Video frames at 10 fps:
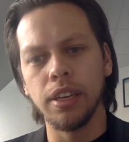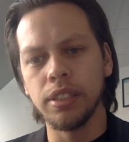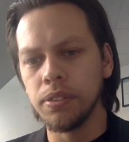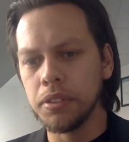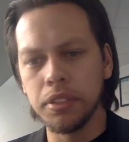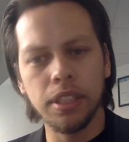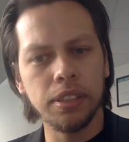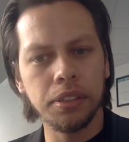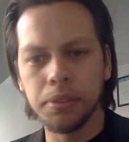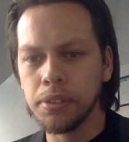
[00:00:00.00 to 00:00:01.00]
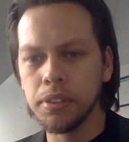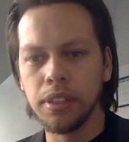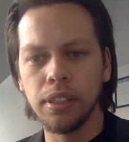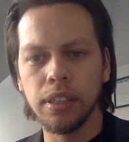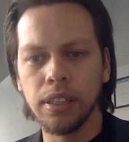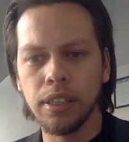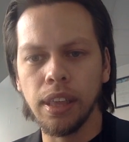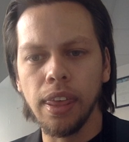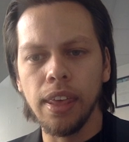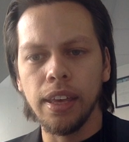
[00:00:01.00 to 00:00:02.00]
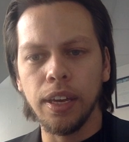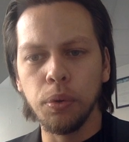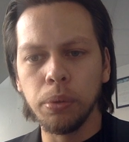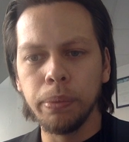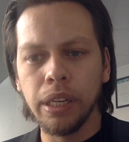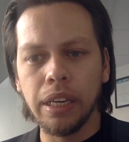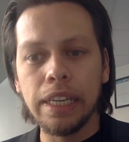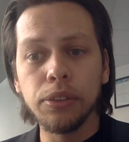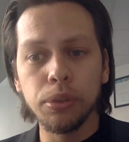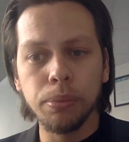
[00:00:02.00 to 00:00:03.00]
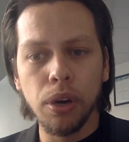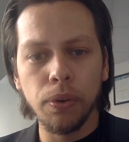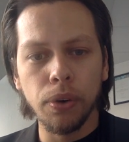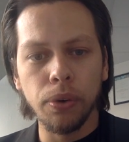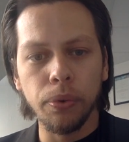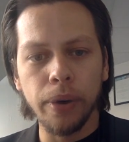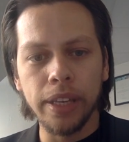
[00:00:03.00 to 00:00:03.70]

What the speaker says: Extroverted sensing, introverted thinking, and it will be clear tomorrow.